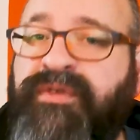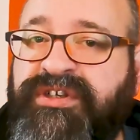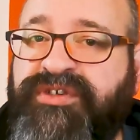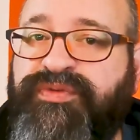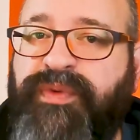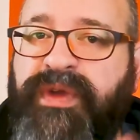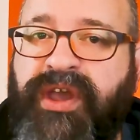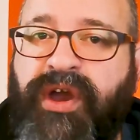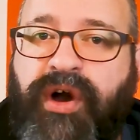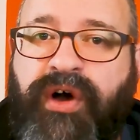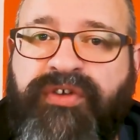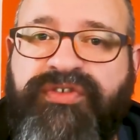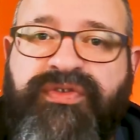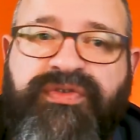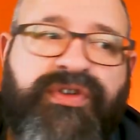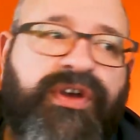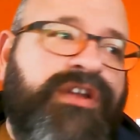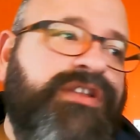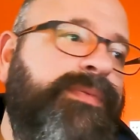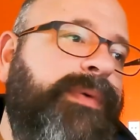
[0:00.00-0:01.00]
which we
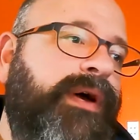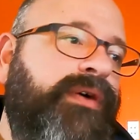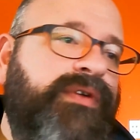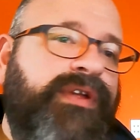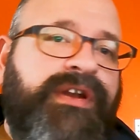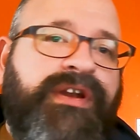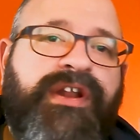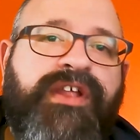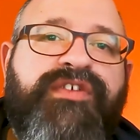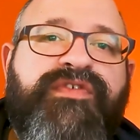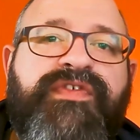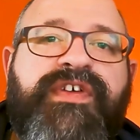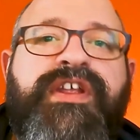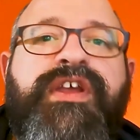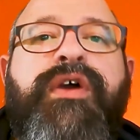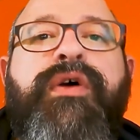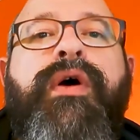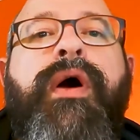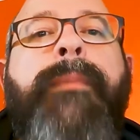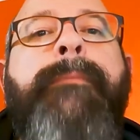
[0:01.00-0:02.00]
also talked about in another
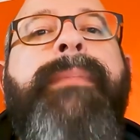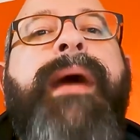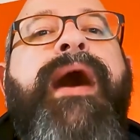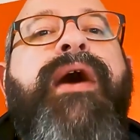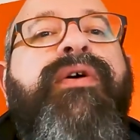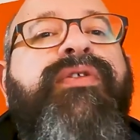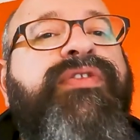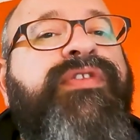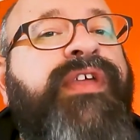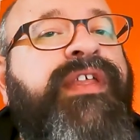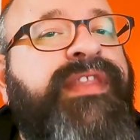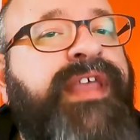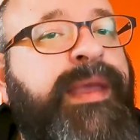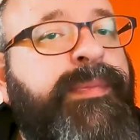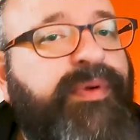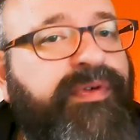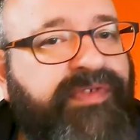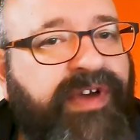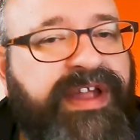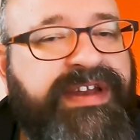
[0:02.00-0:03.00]
video about that
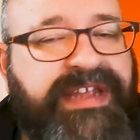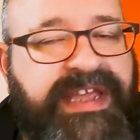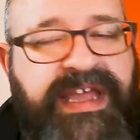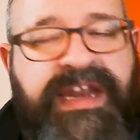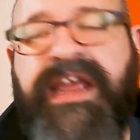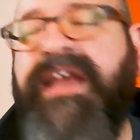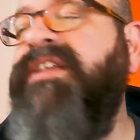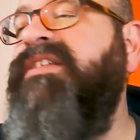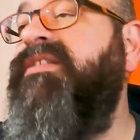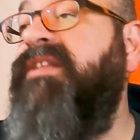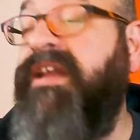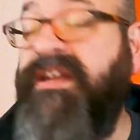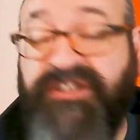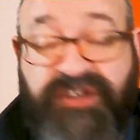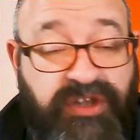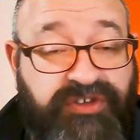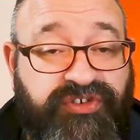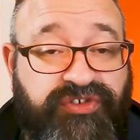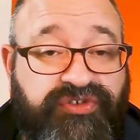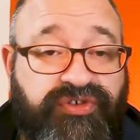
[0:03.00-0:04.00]
they provide DNS. That
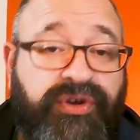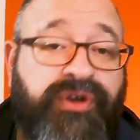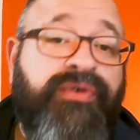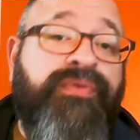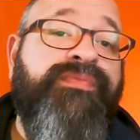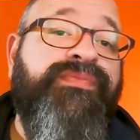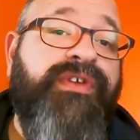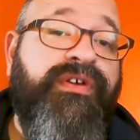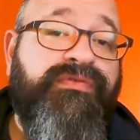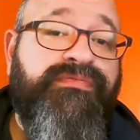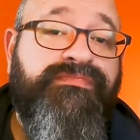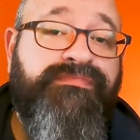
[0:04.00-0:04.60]
is also true.